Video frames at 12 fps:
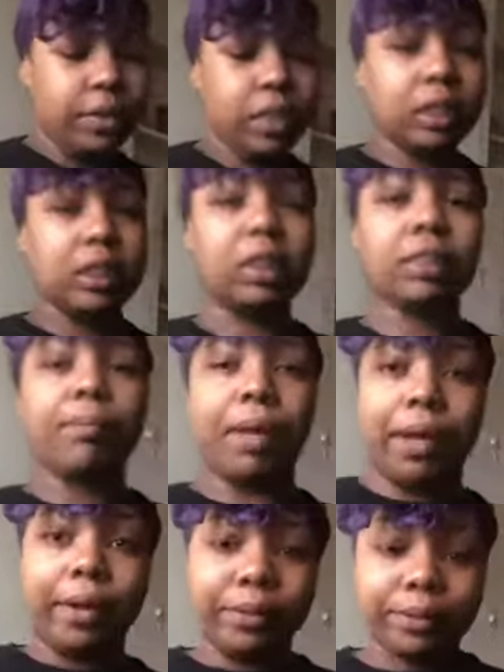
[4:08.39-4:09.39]
the
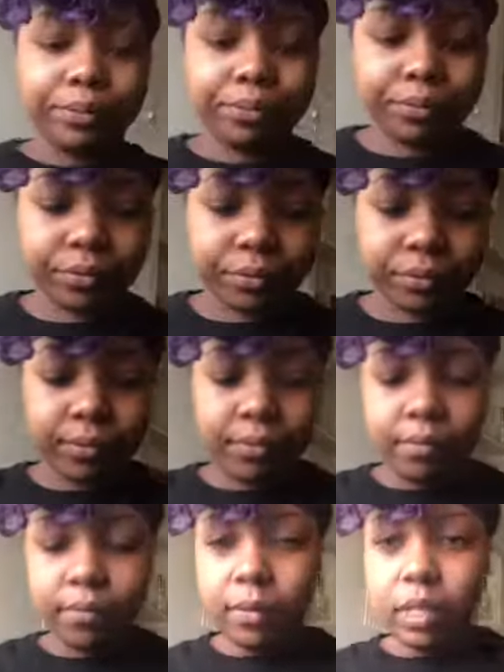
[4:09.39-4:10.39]
smell
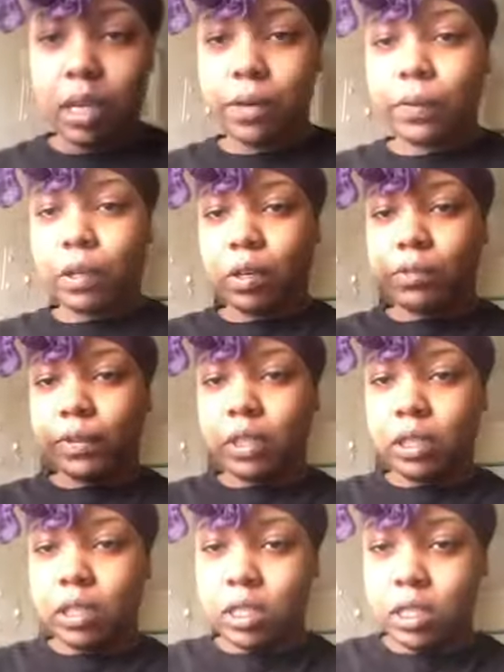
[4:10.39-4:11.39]
of coffee.
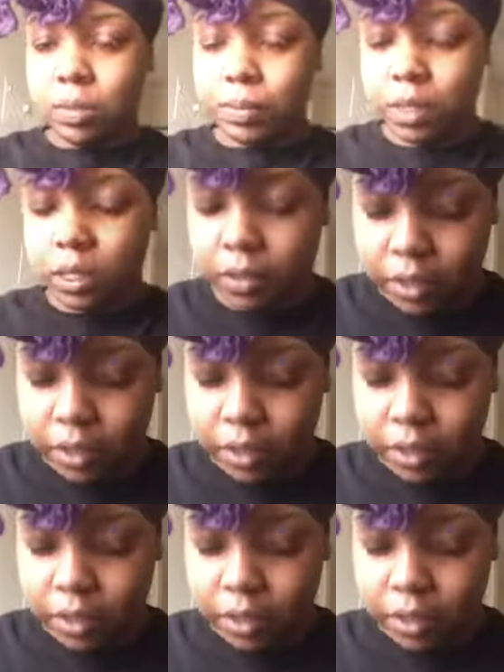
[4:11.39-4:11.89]
It just smells so